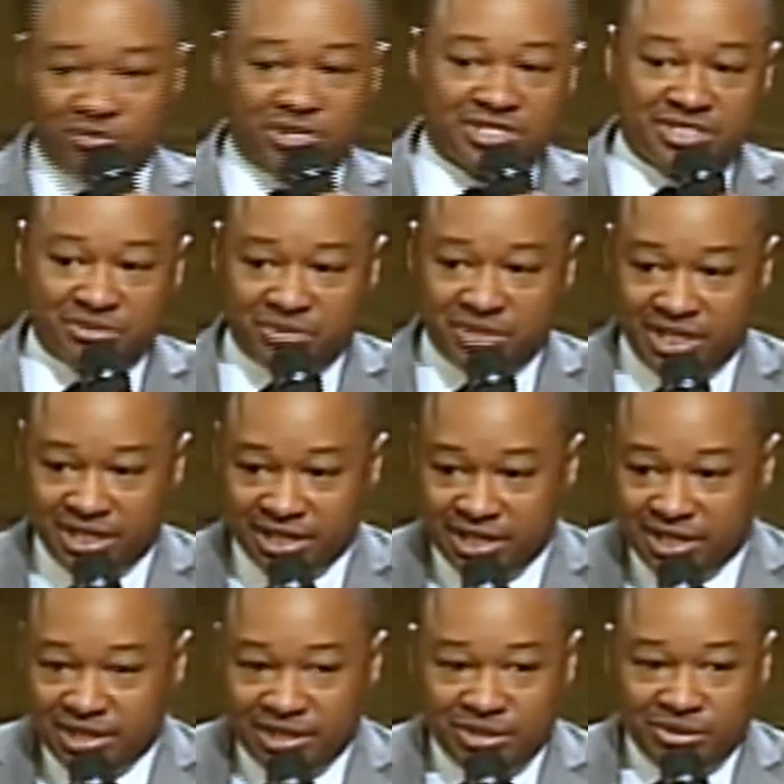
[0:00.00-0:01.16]
once a week,
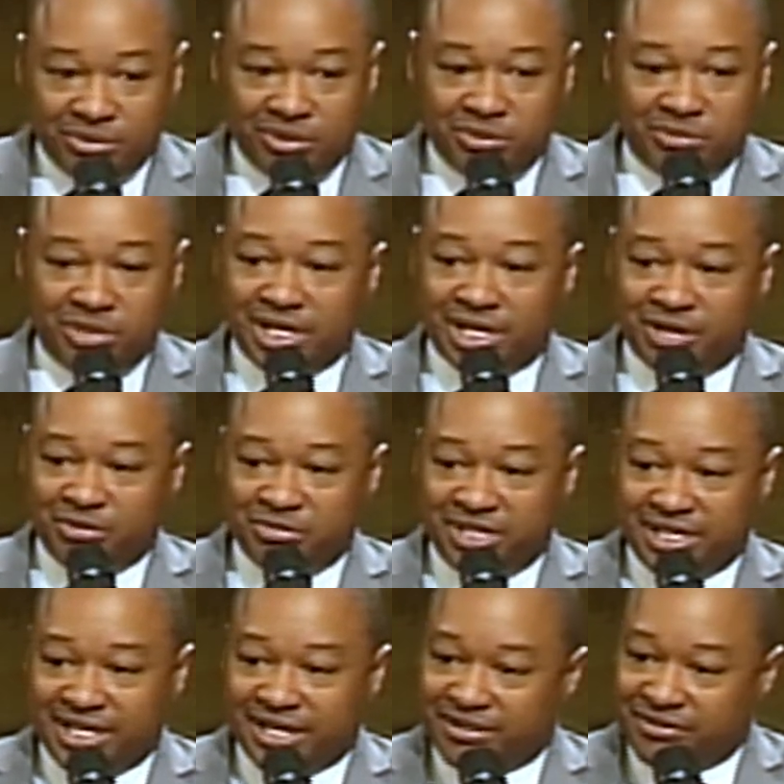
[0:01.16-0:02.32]
we're not going to be
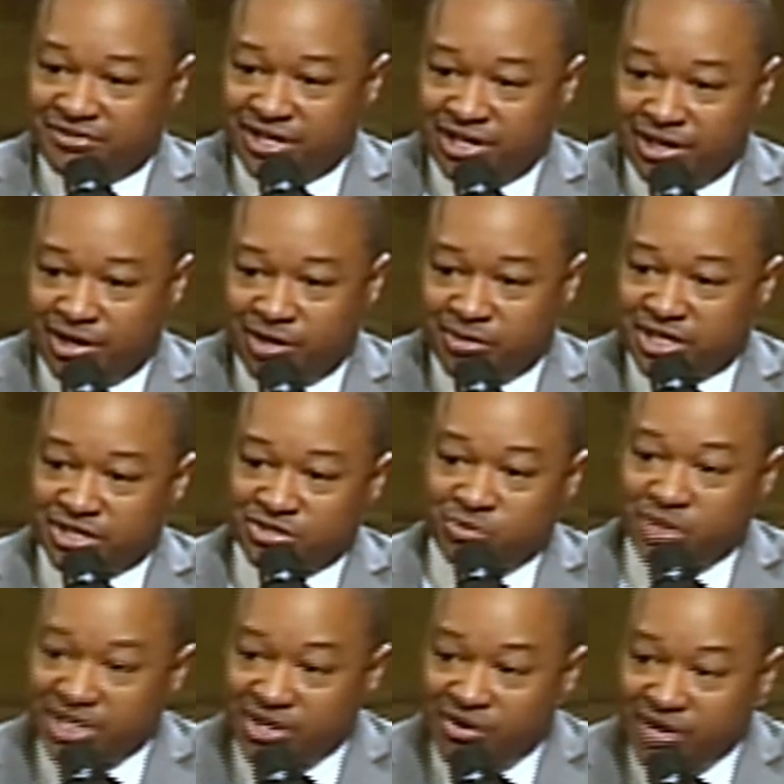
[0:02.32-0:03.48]
together very long because
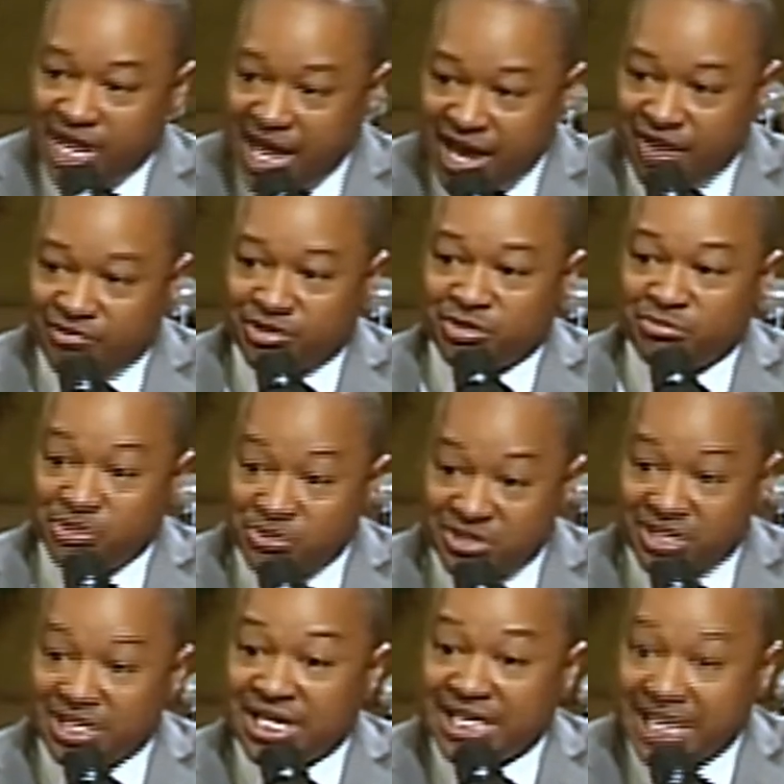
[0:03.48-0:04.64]
we don't have
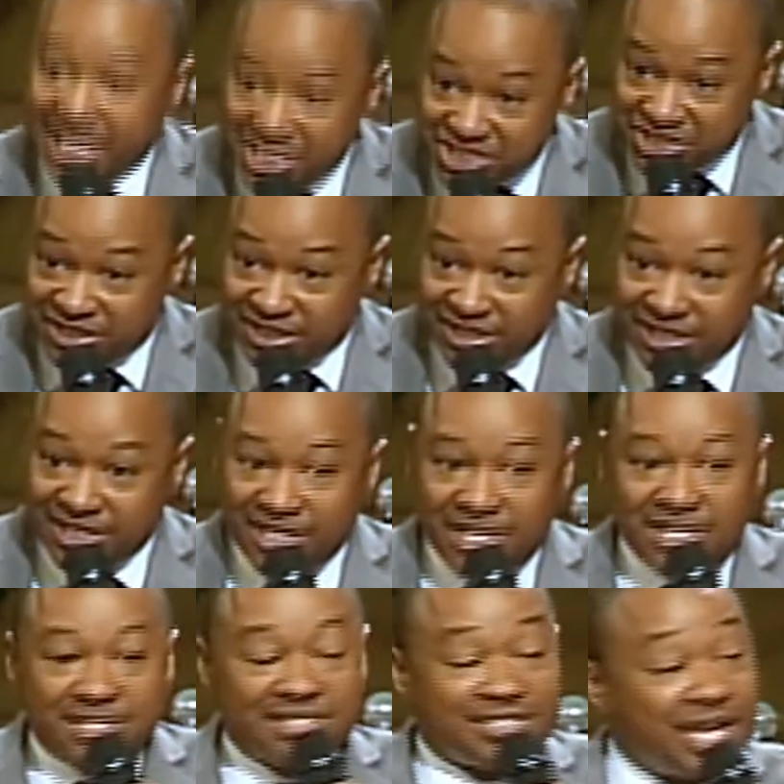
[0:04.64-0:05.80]
communication.
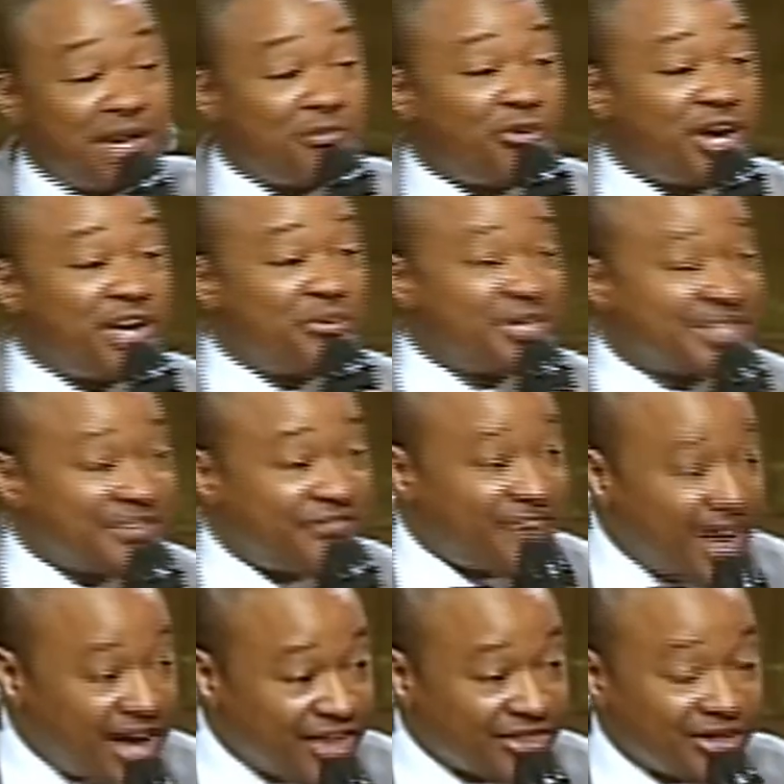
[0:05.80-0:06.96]
Same way with the
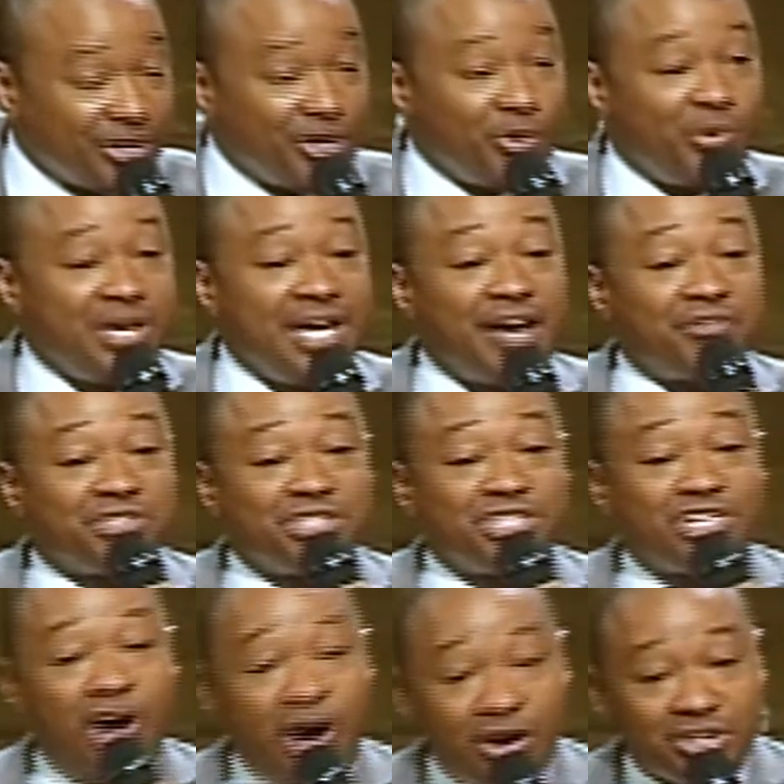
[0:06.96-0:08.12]
Father. We have to
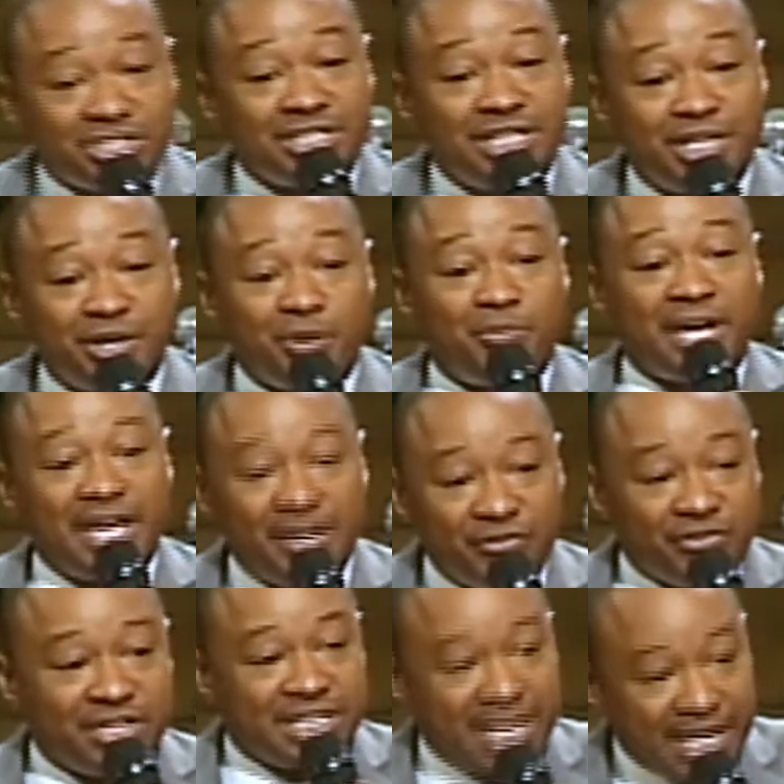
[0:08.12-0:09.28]
talk to Him
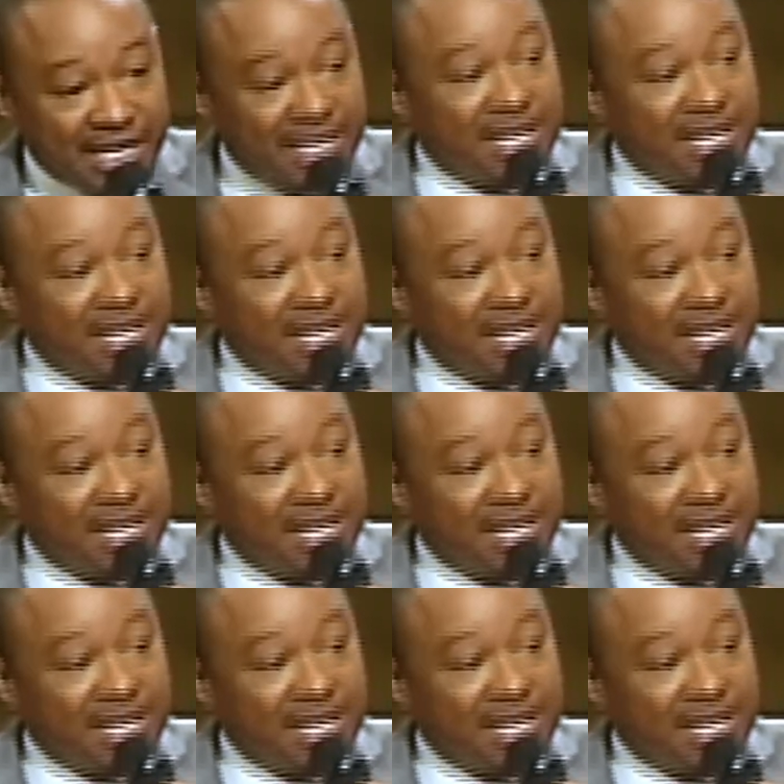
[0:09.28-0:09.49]
every day.